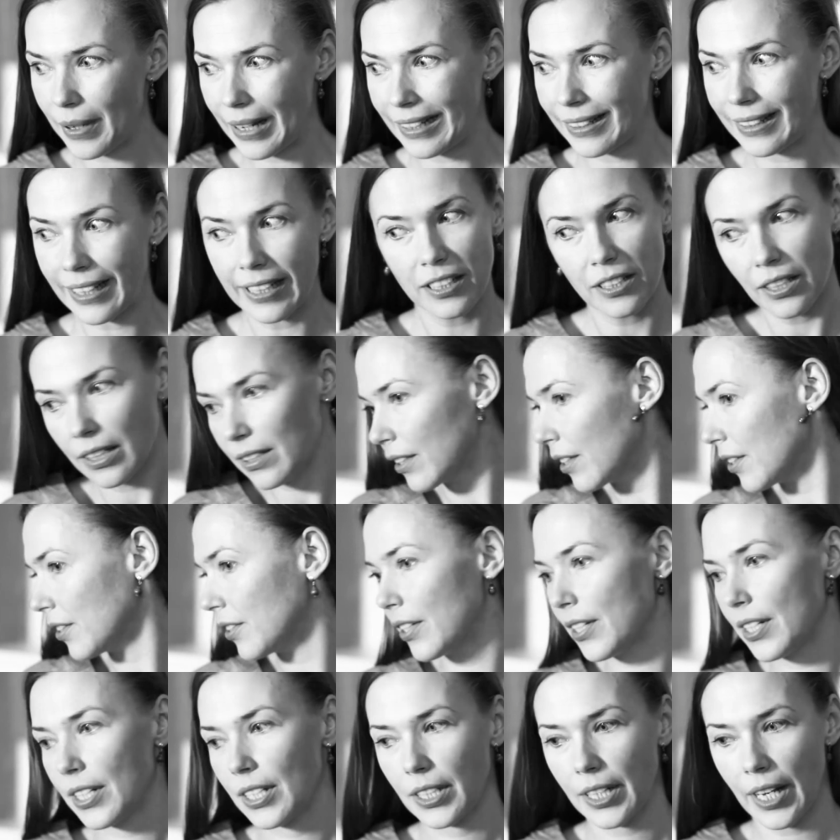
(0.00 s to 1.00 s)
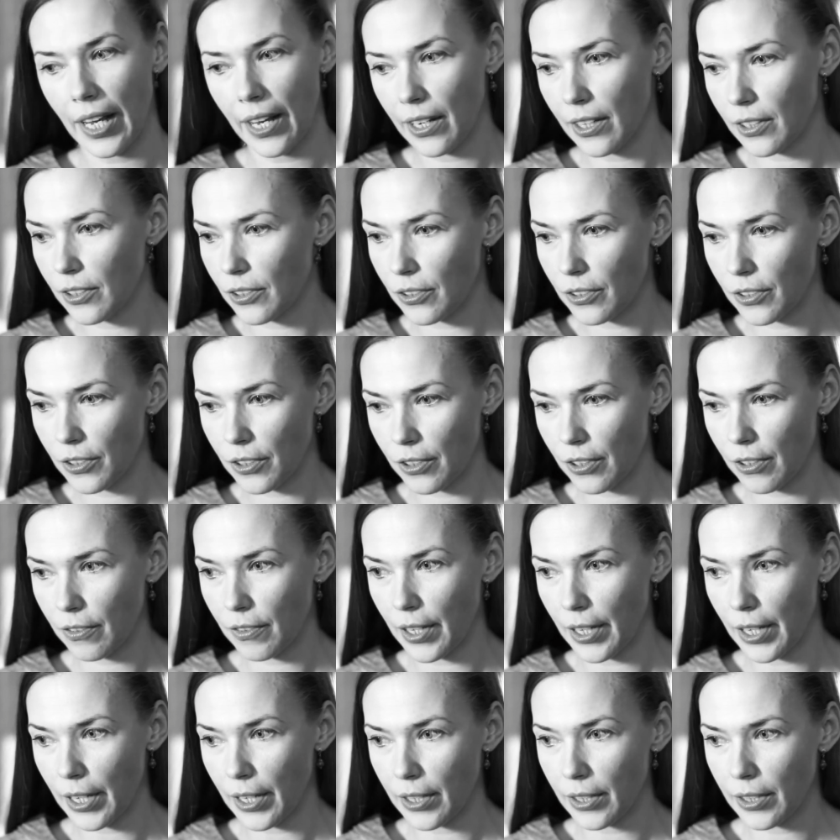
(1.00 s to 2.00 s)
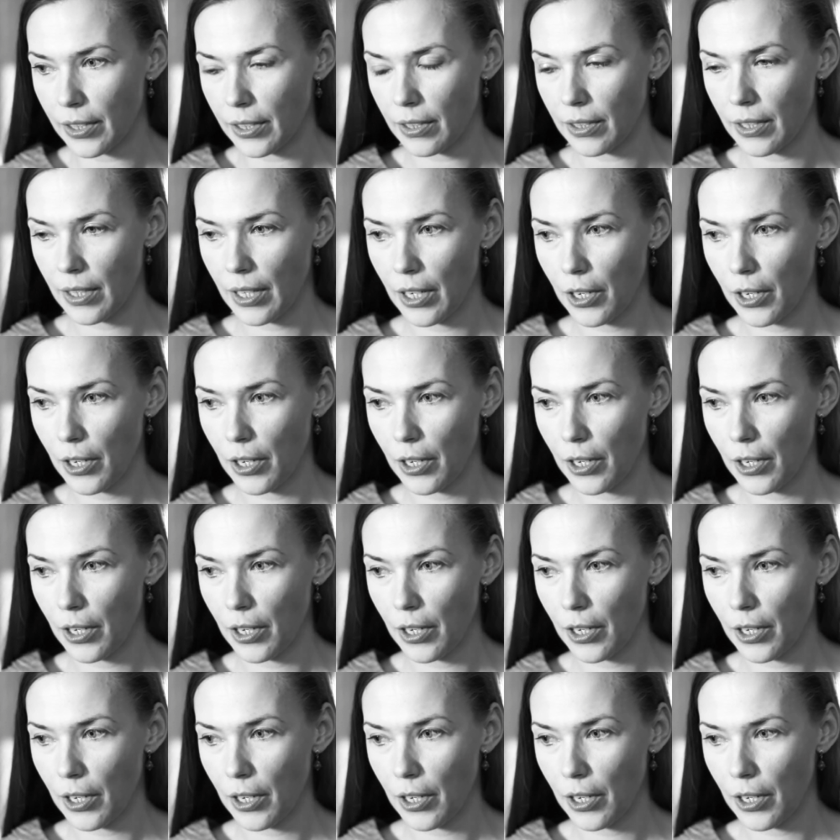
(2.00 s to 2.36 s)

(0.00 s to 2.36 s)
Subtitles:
And I didn't understand the